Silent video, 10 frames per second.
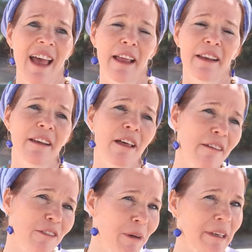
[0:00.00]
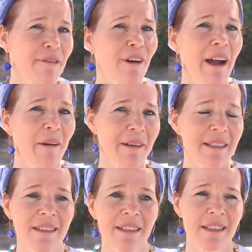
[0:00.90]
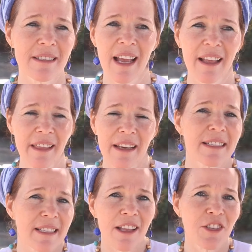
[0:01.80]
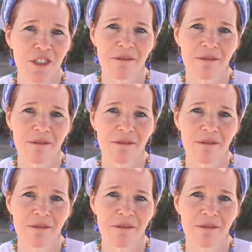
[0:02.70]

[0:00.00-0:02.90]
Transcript: and another 24 hours to understand that it's not,